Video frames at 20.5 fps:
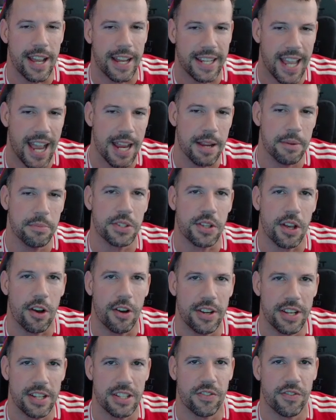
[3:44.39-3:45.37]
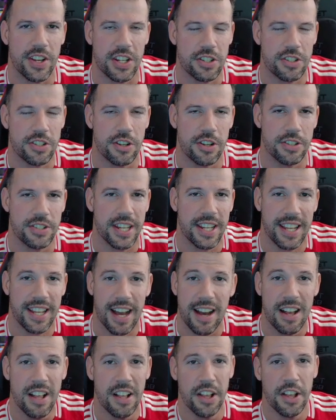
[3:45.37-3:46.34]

games on his fixture ticker.